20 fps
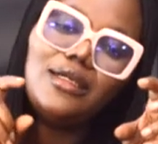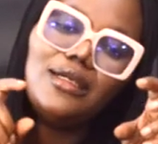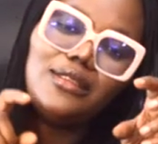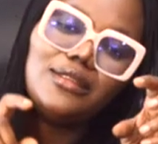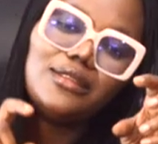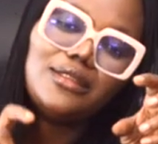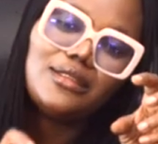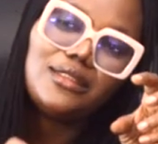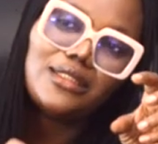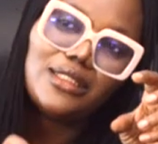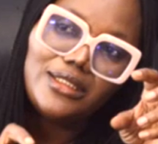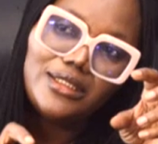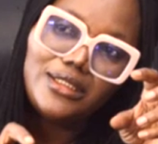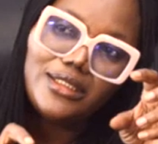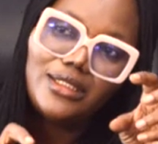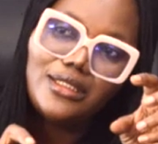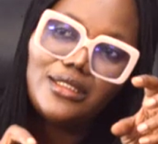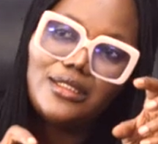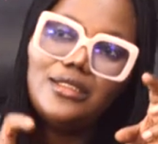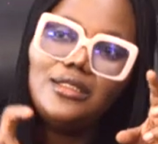seed,
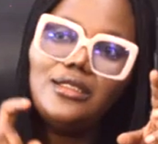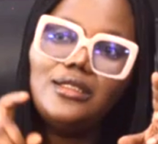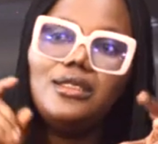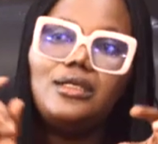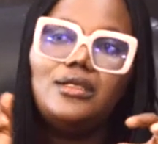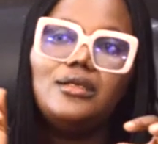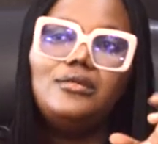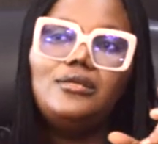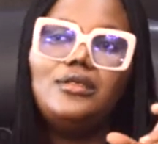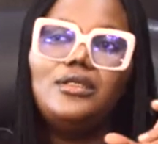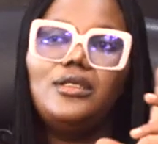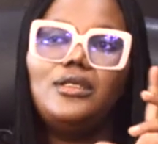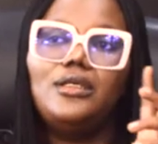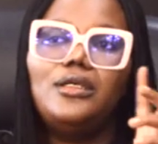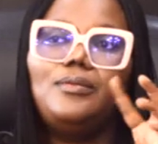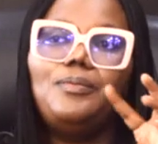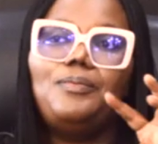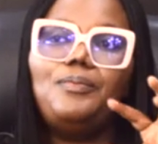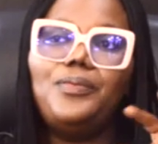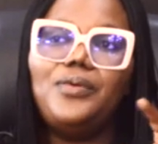
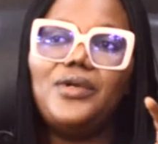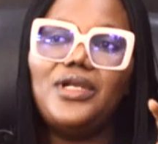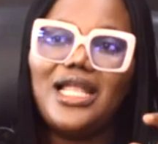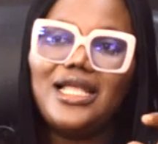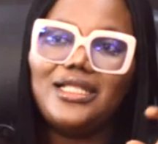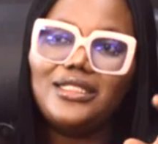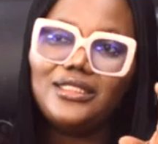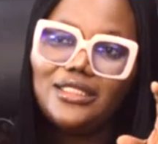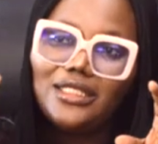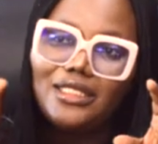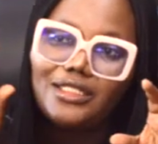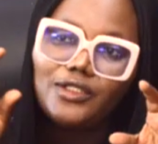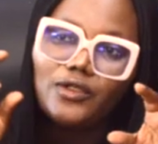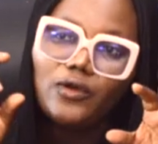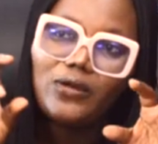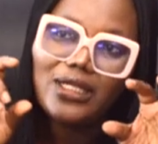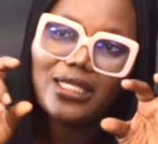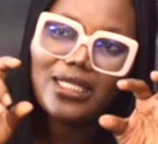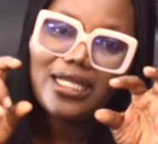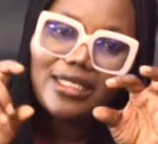plant it
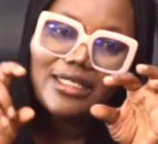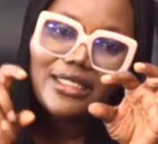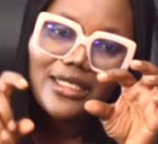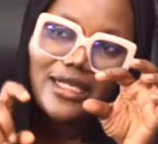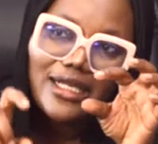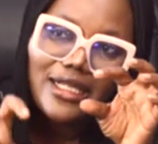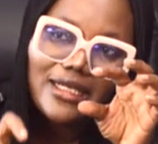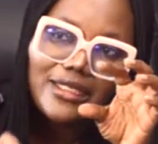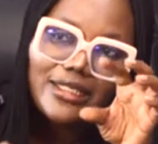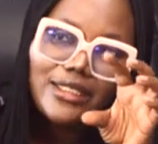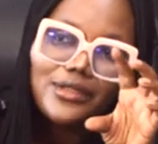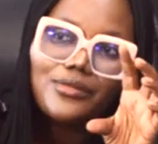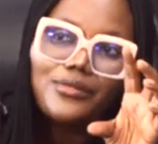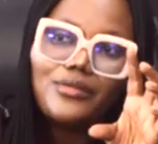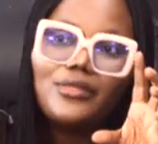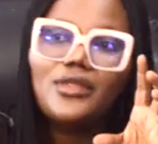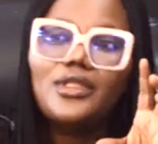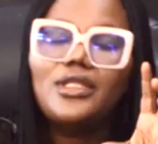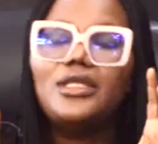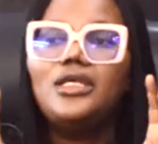organically,
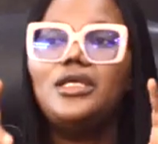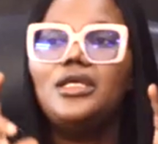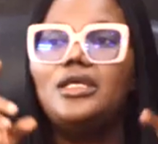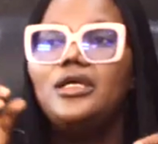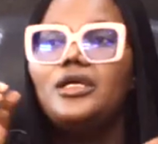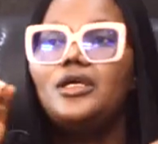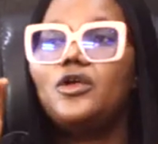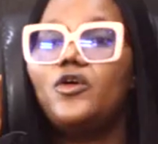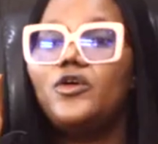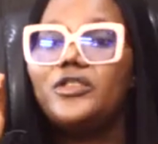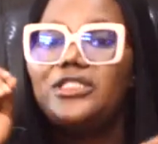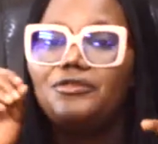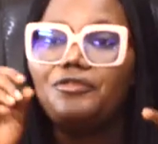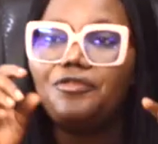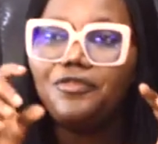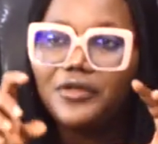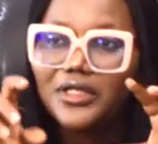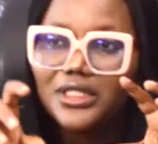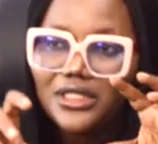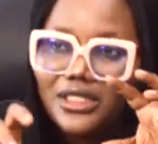
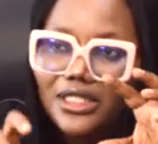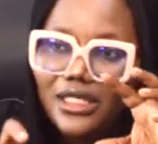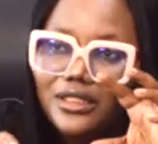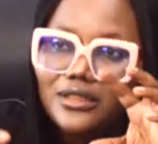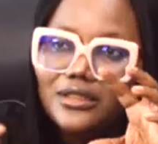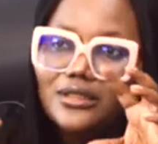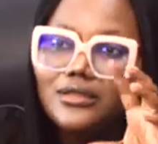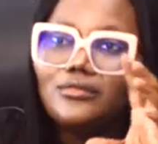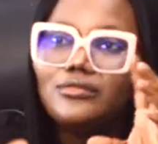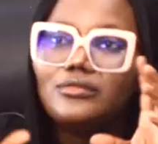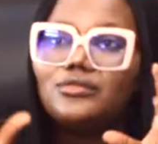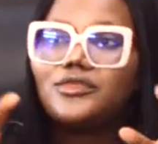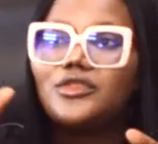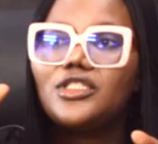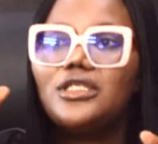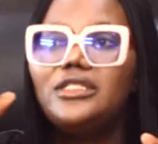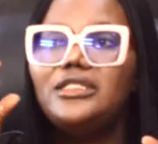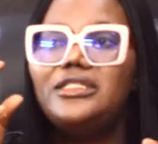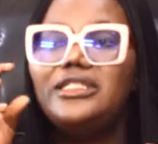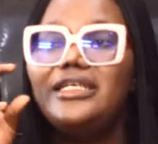cultivate it,
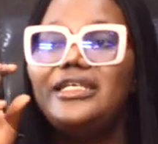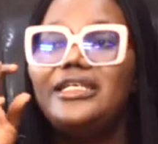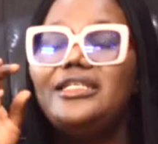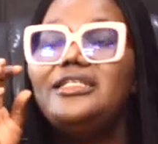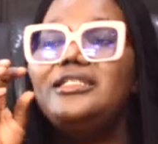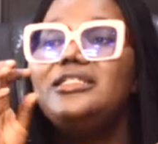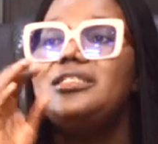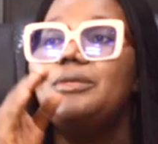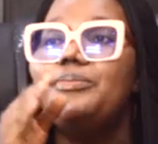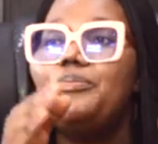then the